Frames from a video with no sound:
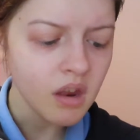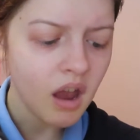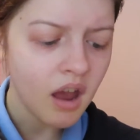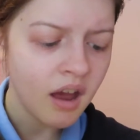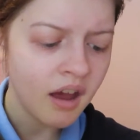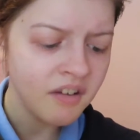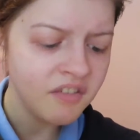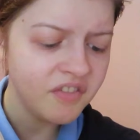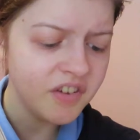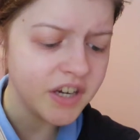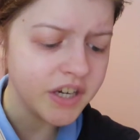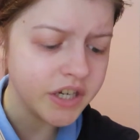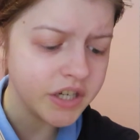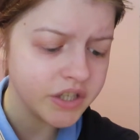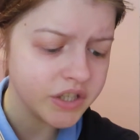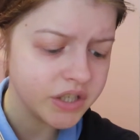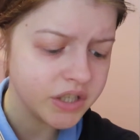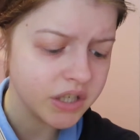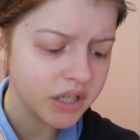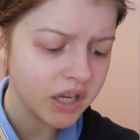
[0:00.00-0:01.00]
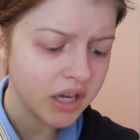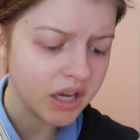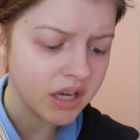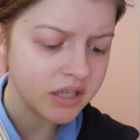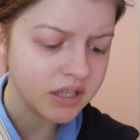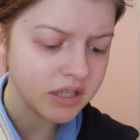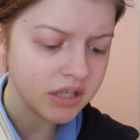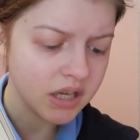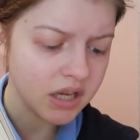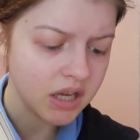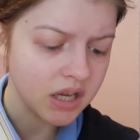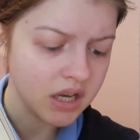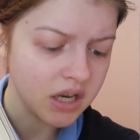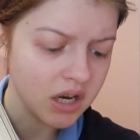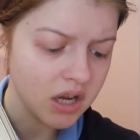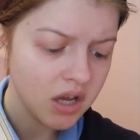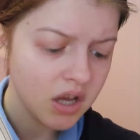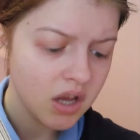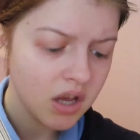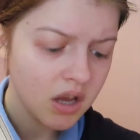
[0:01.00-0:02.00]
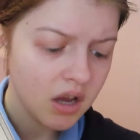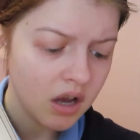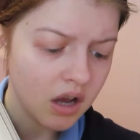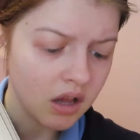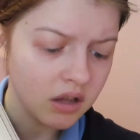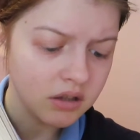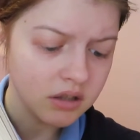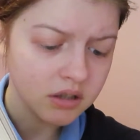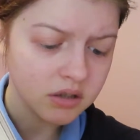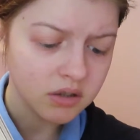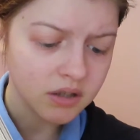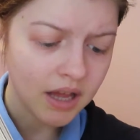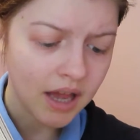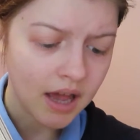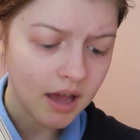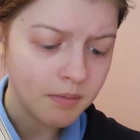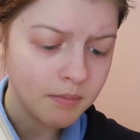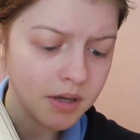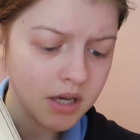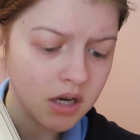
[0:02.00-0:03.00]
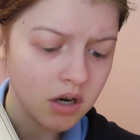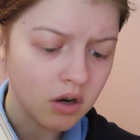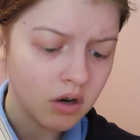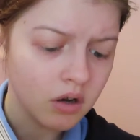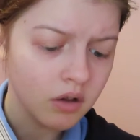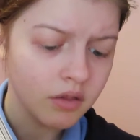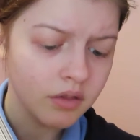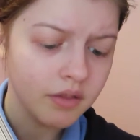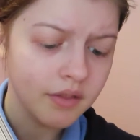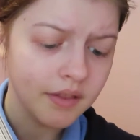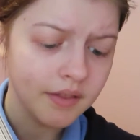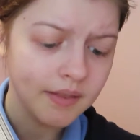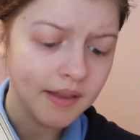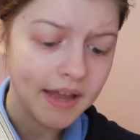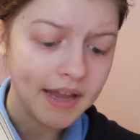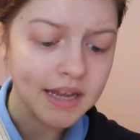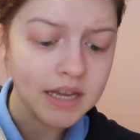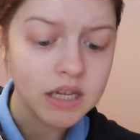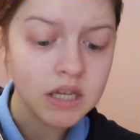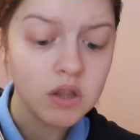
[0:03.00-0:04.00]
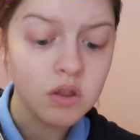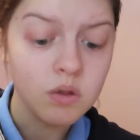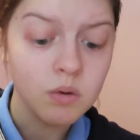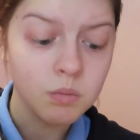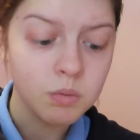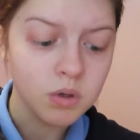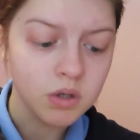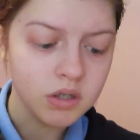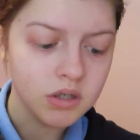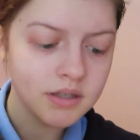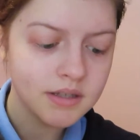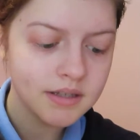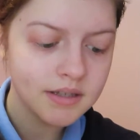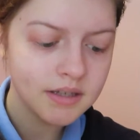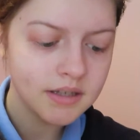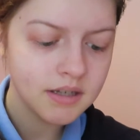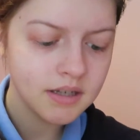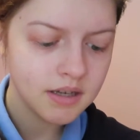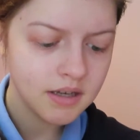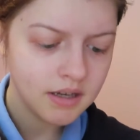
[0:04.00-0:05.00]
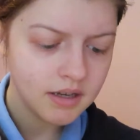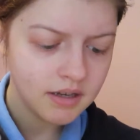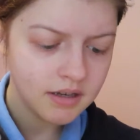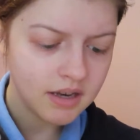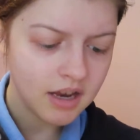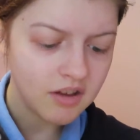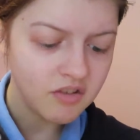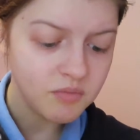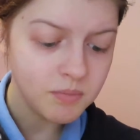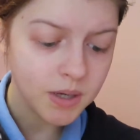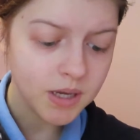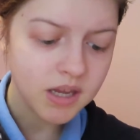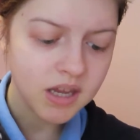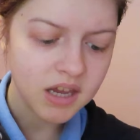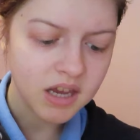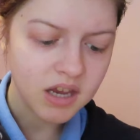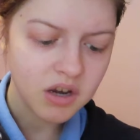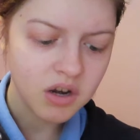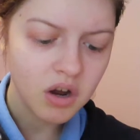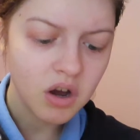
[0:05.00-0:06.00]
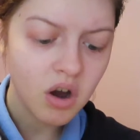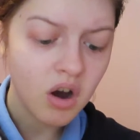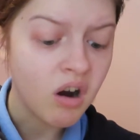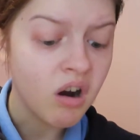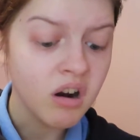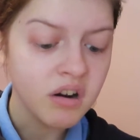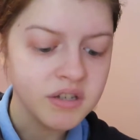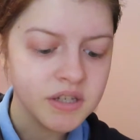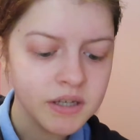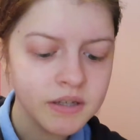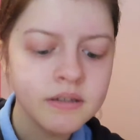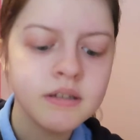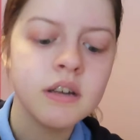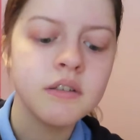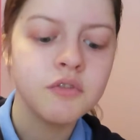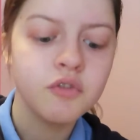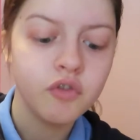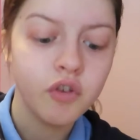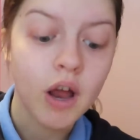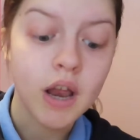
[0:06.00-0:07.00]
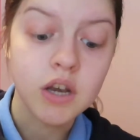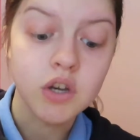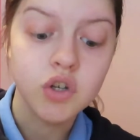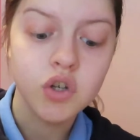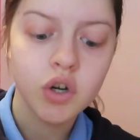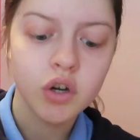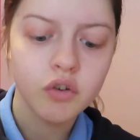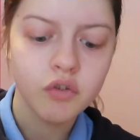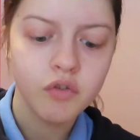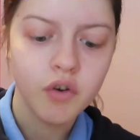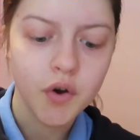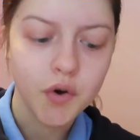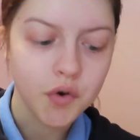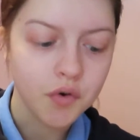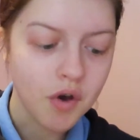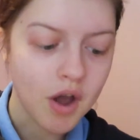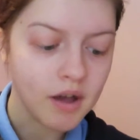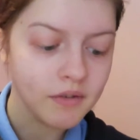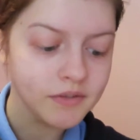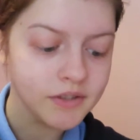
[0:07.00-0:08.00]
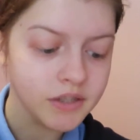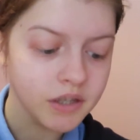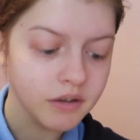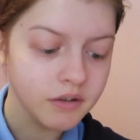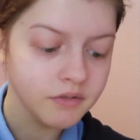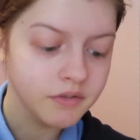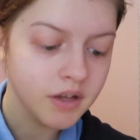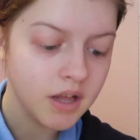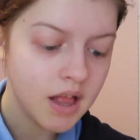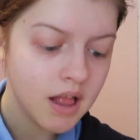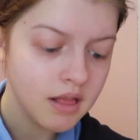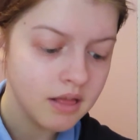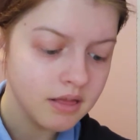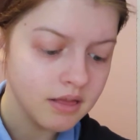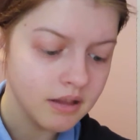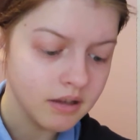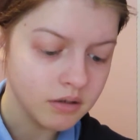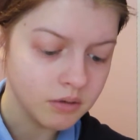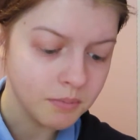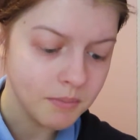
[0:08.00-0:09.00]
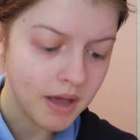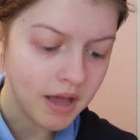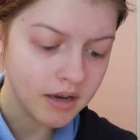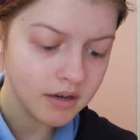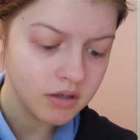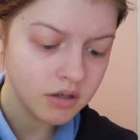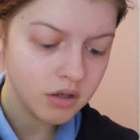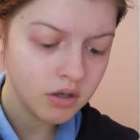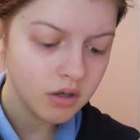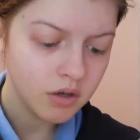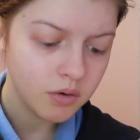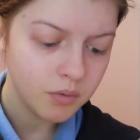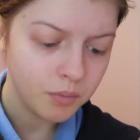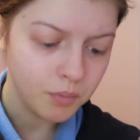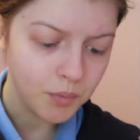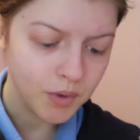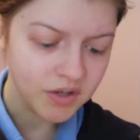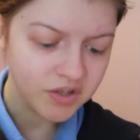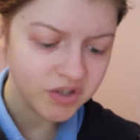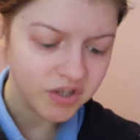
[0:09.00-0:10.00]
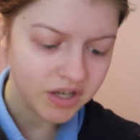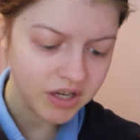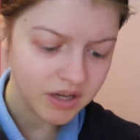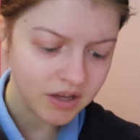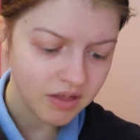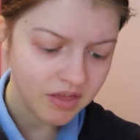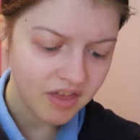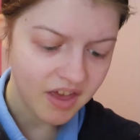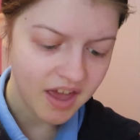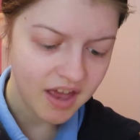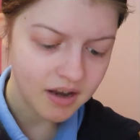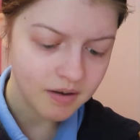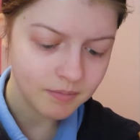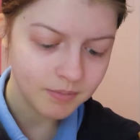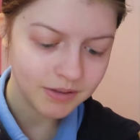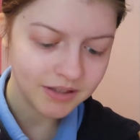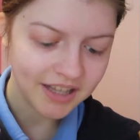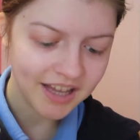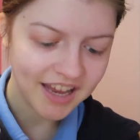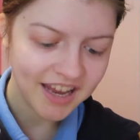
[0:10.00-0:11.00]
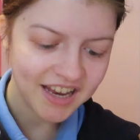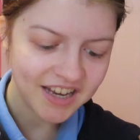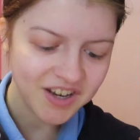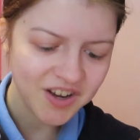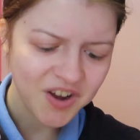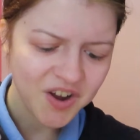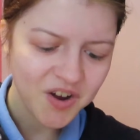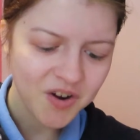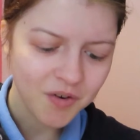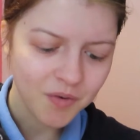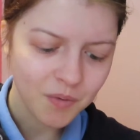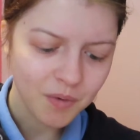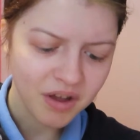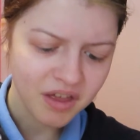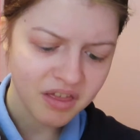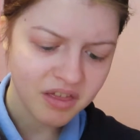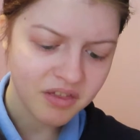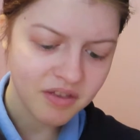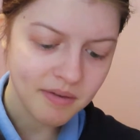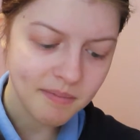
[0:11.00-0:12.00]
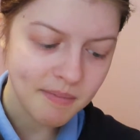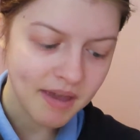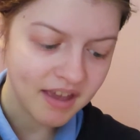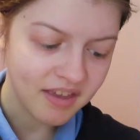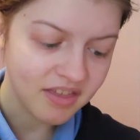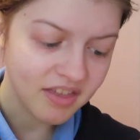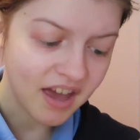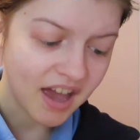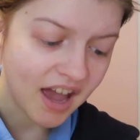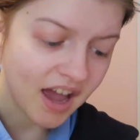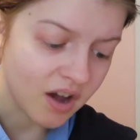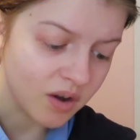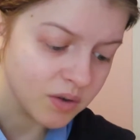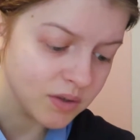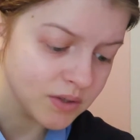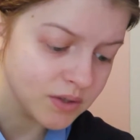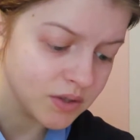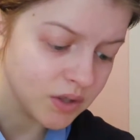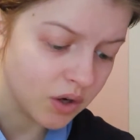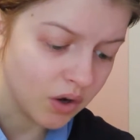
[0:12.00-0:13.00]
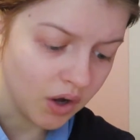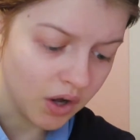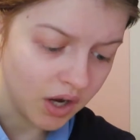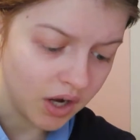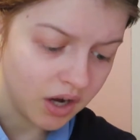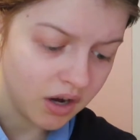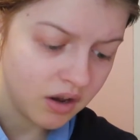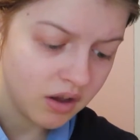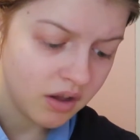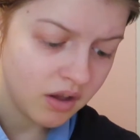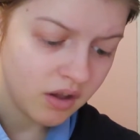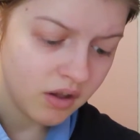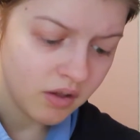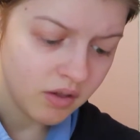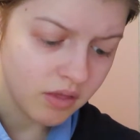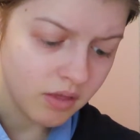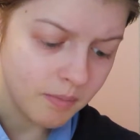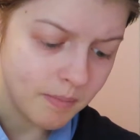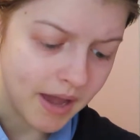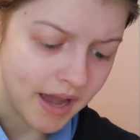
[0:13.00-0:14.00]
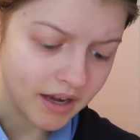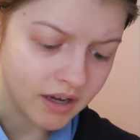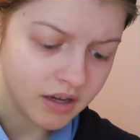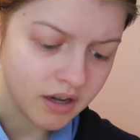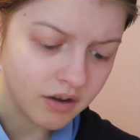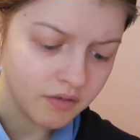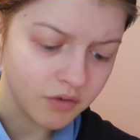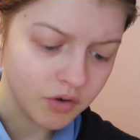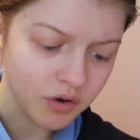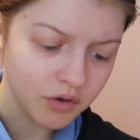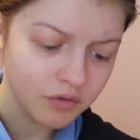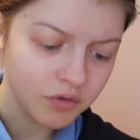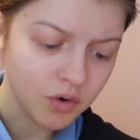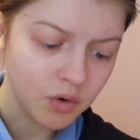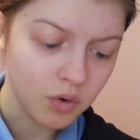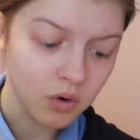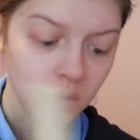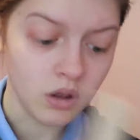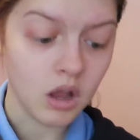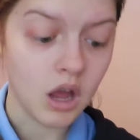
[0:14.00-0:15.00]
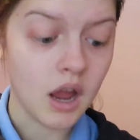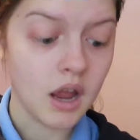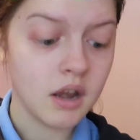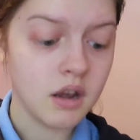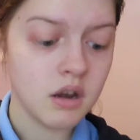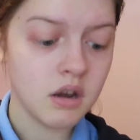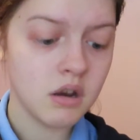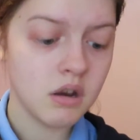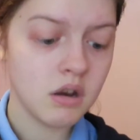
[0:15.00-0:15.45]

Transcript: I finished it in a little cabin on the lake in the woods. Dave McKean, artist and friend, took photographs of Little Men, which he then played with to make the house on the back cover of Coraline.